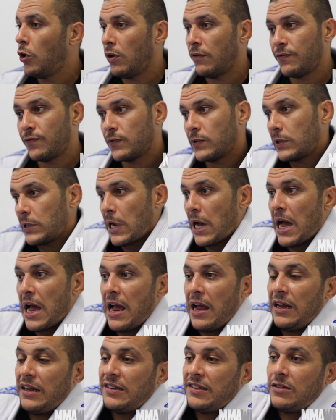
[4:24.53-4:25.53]
of
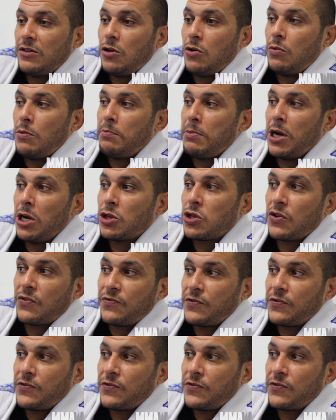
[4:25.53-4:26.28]
guys, you know, a bunch of